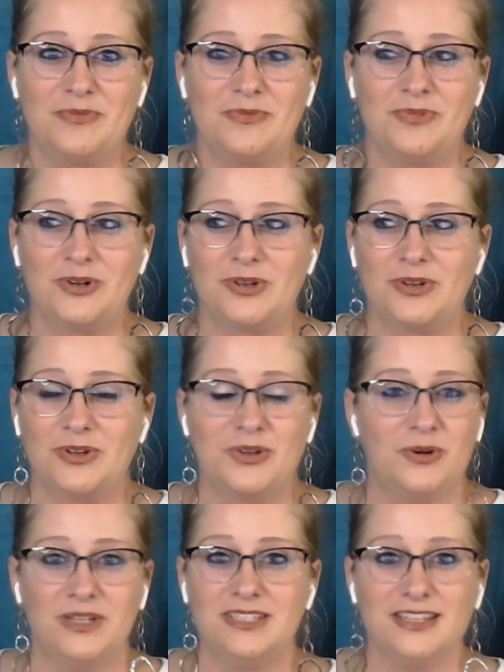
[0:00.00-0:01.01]
we're
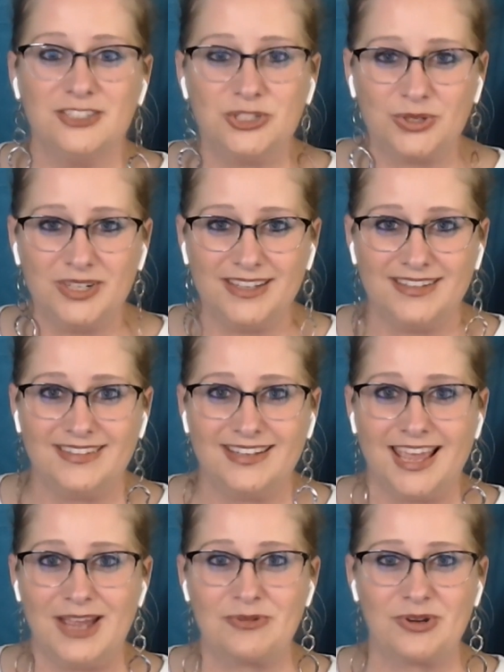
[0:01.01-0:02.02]
going to enjoy it
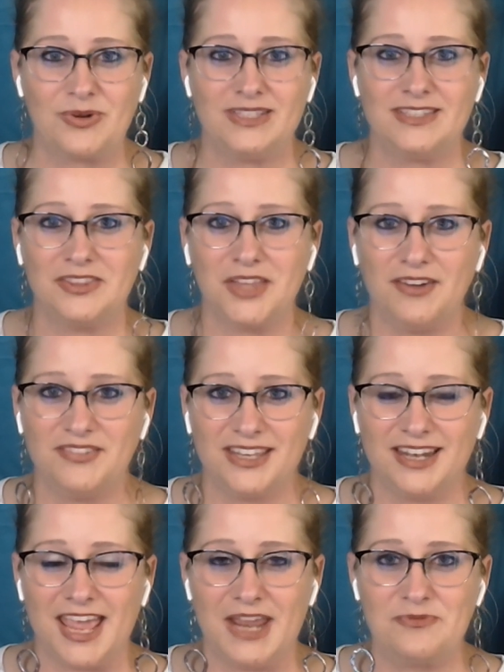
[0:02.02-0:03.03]
and we're going to love
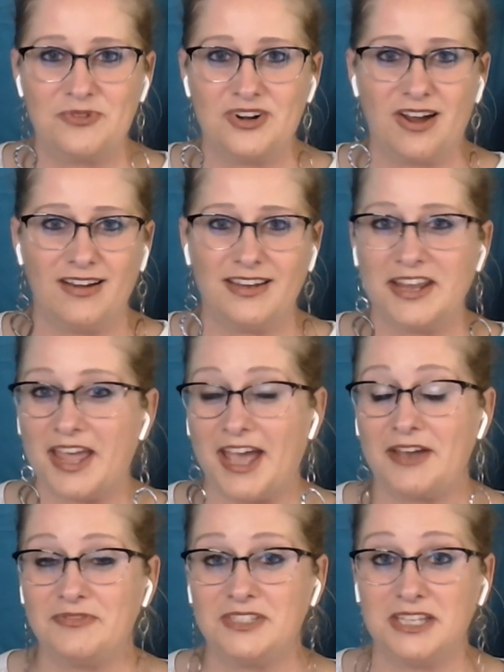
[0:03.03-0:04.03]
it, and we're not going to
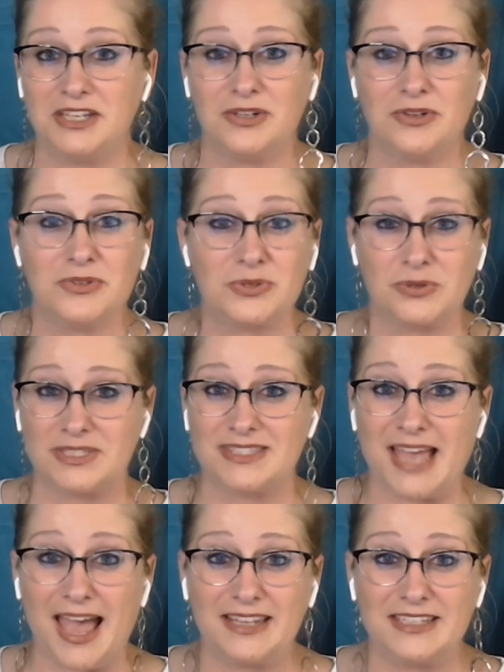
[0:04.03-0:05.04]
have tears or
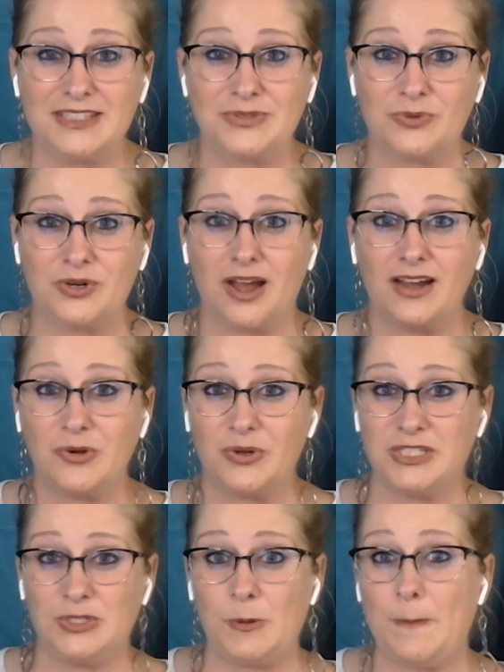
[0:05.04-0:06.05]
sadness. We're not
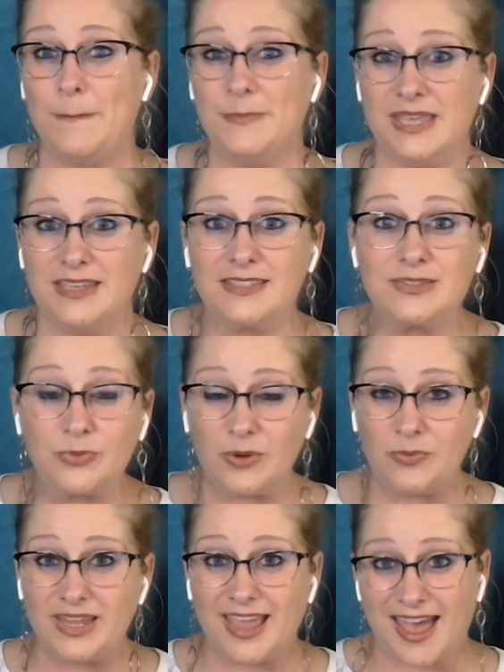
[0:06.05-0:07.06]
going to miss
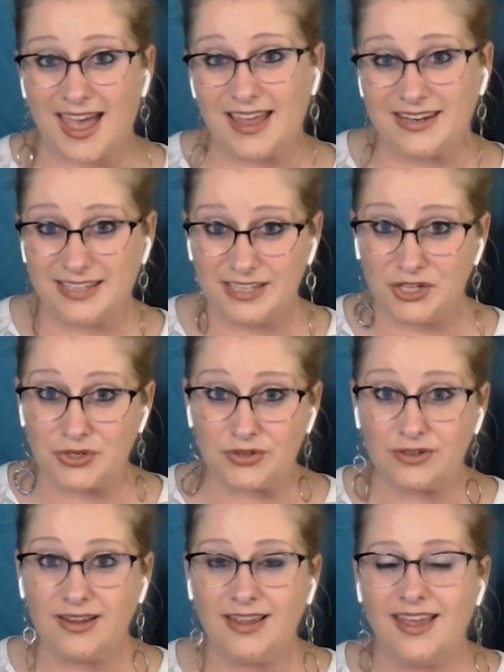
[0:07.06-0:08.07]
what we had
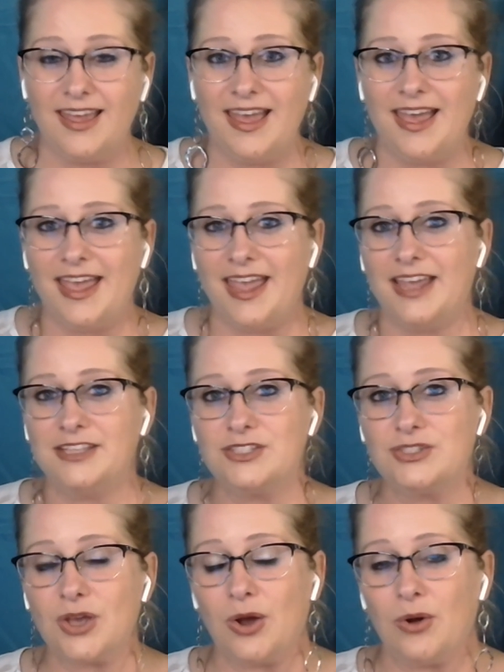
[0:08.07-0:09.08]
here. And
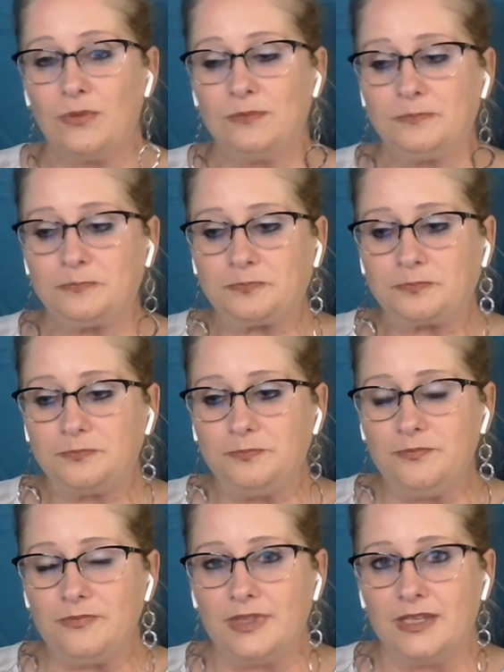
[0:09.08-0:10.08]
so
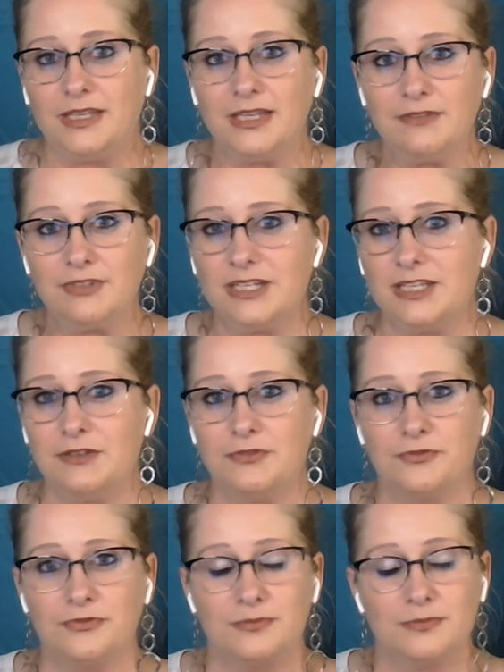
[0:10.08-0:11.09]
even
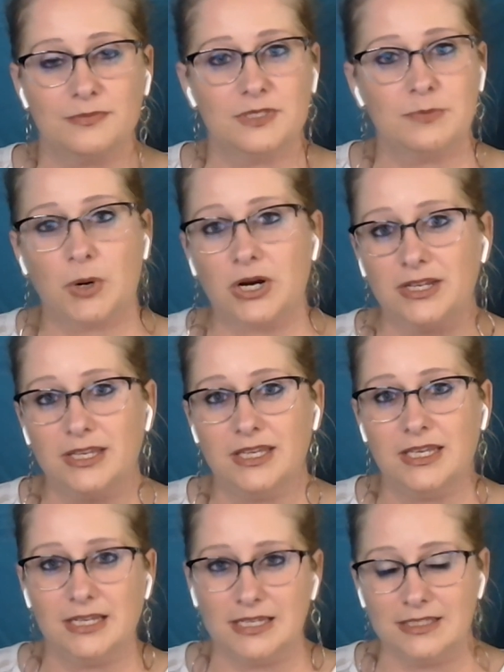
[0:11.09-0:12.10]
if
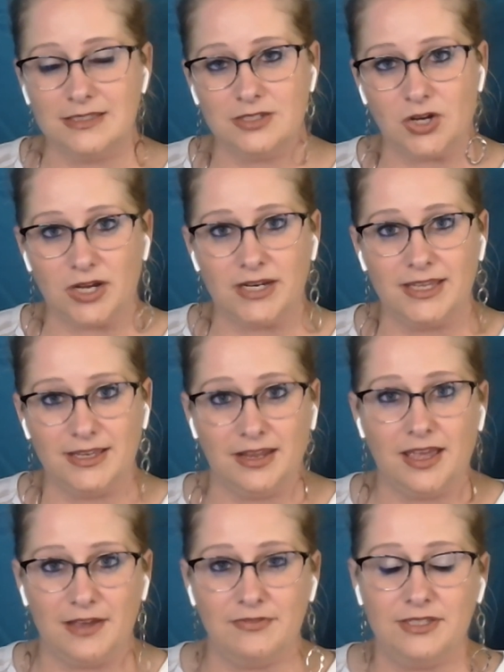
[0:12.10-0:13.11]
Sparky is not in
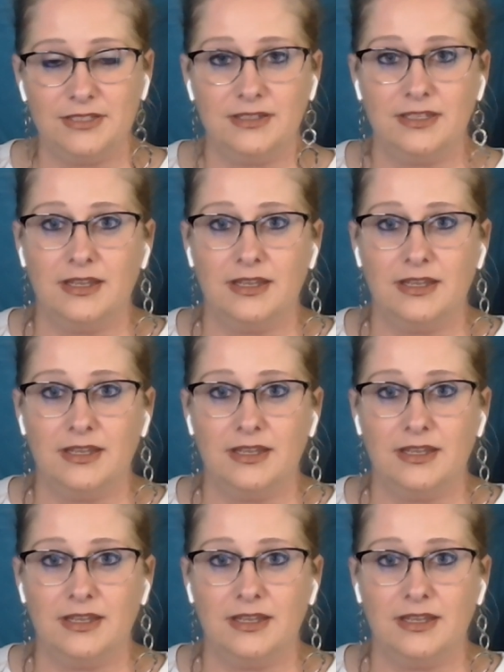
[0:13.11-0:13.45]
heaven,